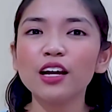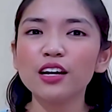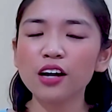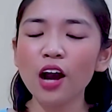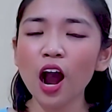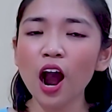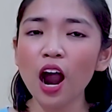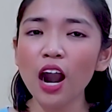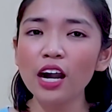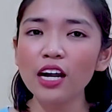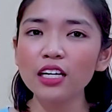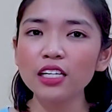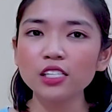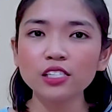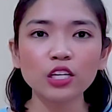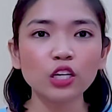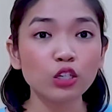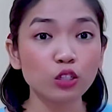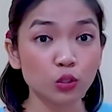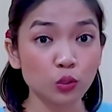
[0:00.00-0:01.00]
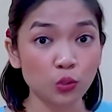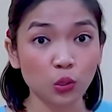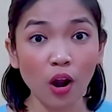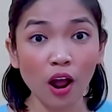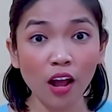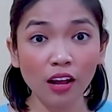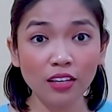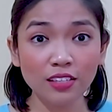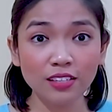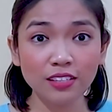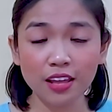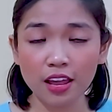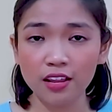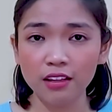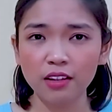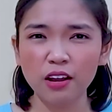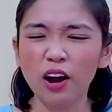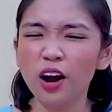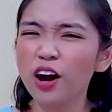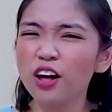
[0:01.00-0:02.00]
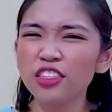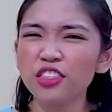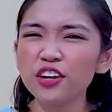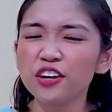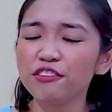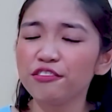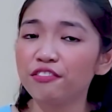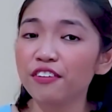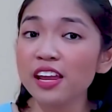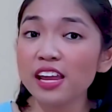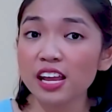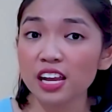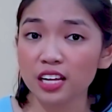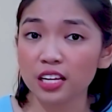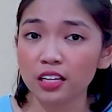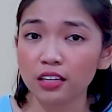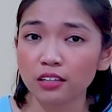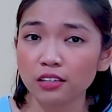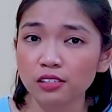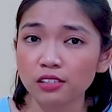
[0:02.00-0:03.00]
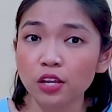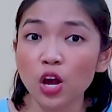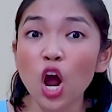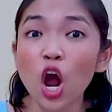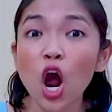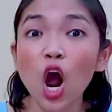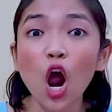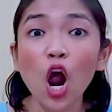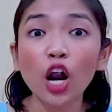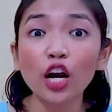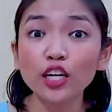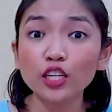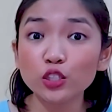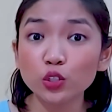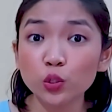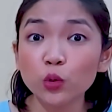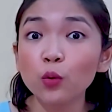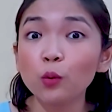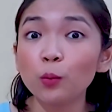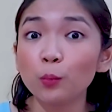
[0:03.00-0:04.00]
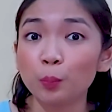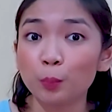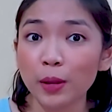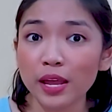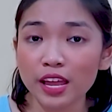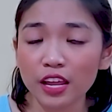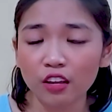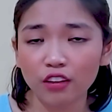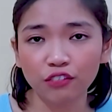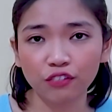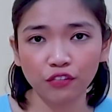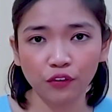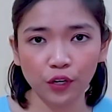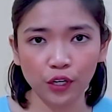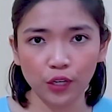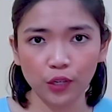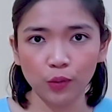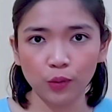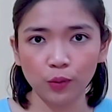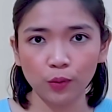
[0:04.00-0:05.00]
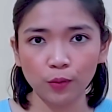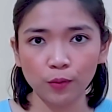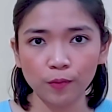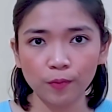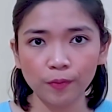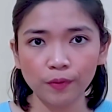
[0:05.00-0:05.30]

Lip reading: Cars, trucks, and other vehicles are too big for you.